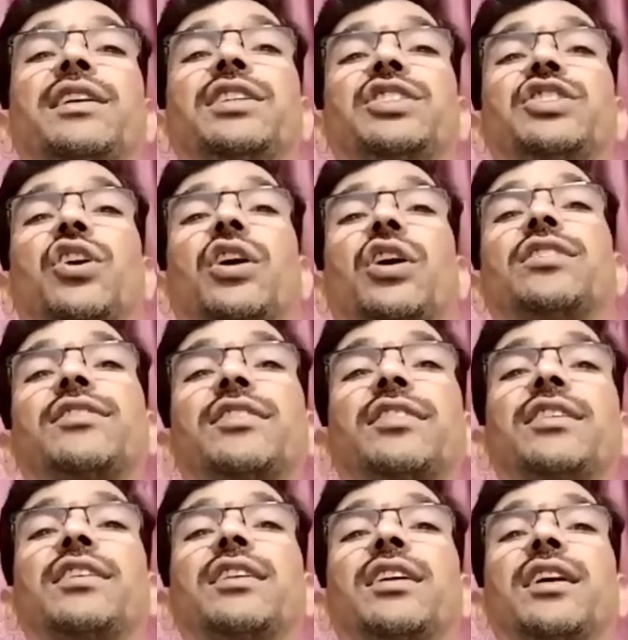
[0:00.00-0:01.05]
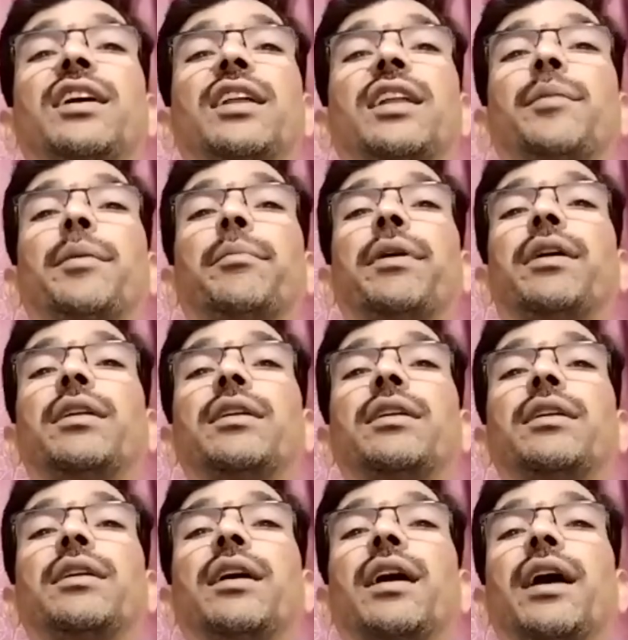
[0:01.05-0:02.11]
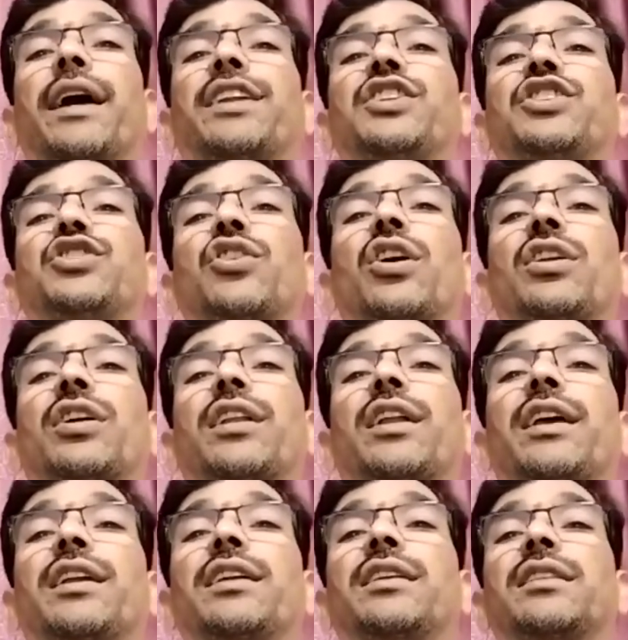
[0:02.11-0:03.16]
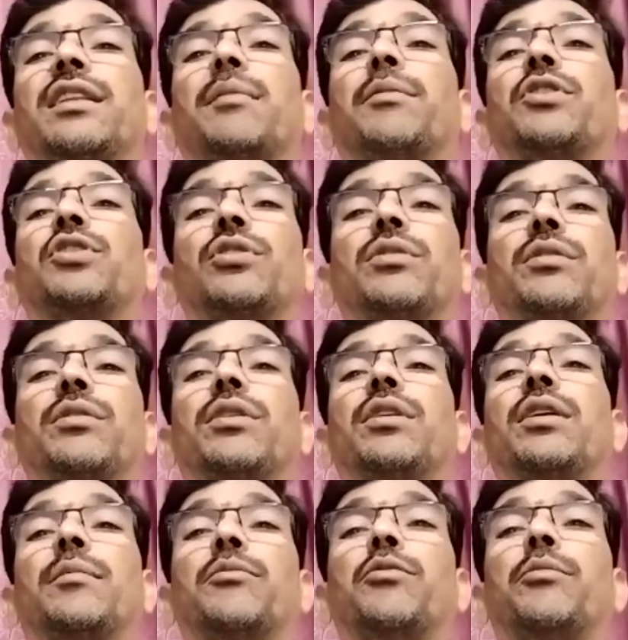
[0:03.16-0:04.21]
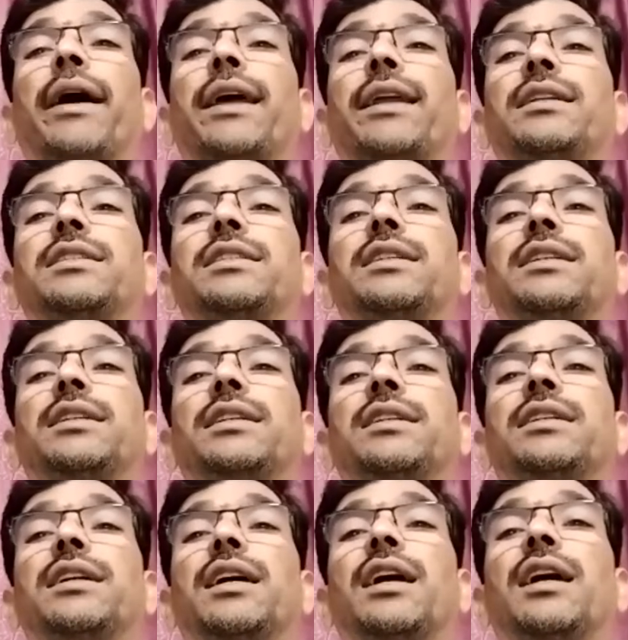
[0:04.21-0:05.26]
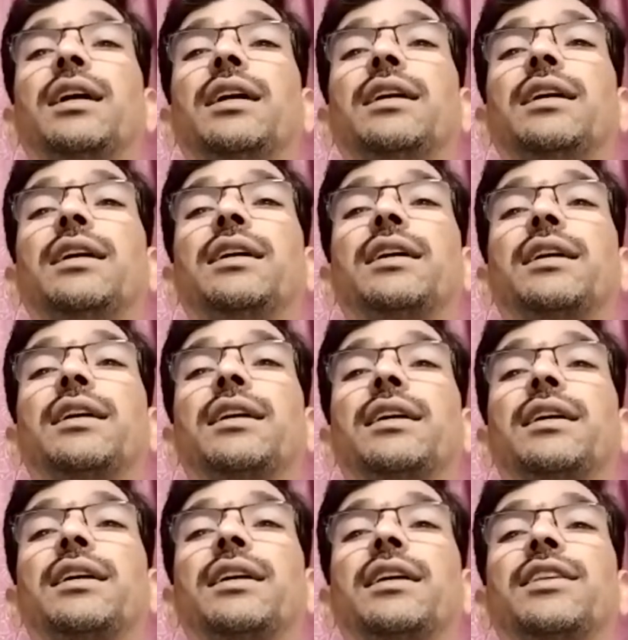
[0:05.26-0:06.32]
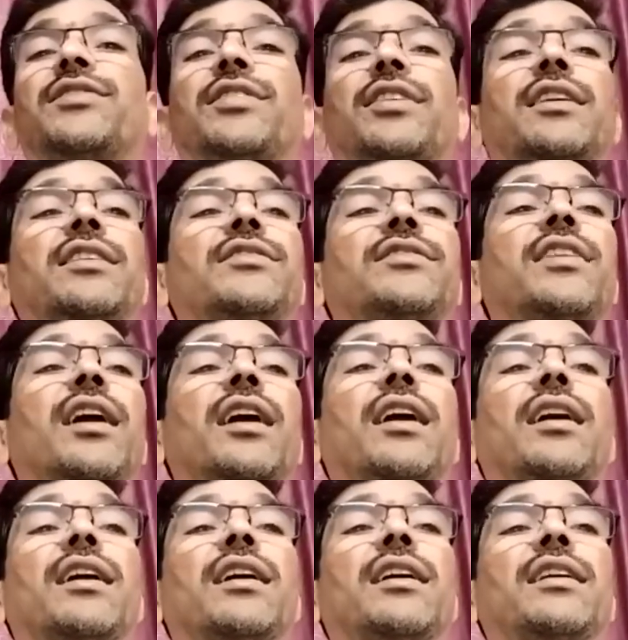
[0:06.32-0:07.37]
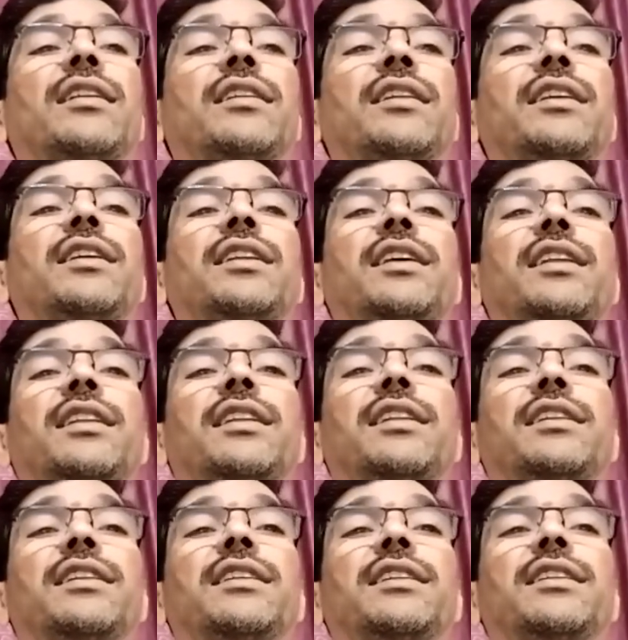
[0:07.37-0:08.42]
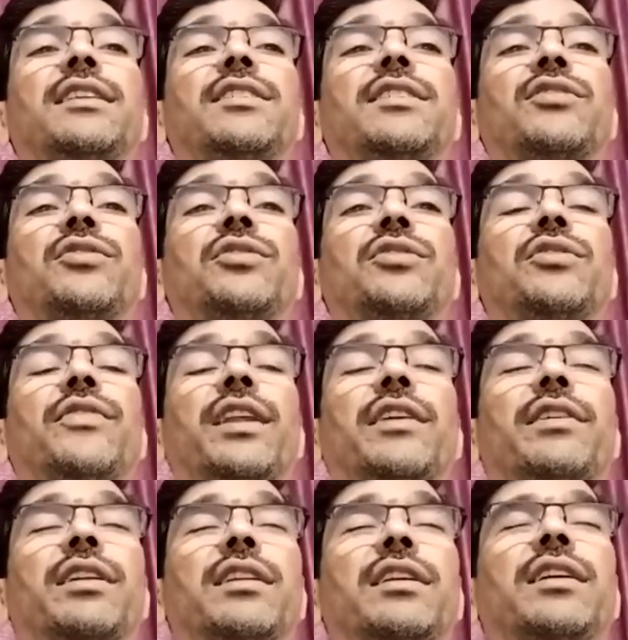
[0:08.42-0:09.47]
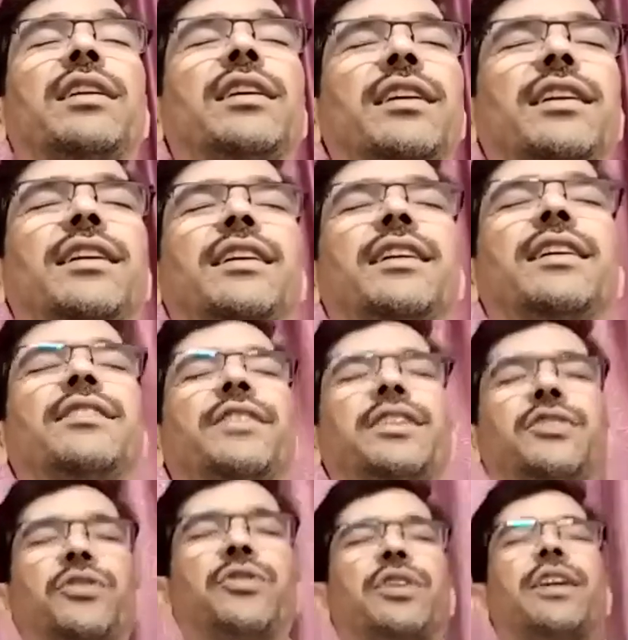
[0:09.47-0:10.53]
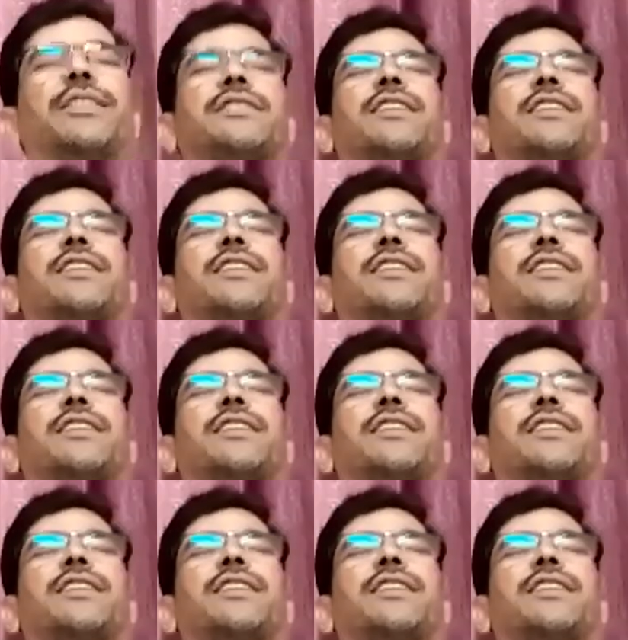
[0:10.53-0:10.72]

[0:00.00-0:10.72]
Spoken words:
shots, remember, and start crying the moment, huh? He sees the needle. So whenever we took a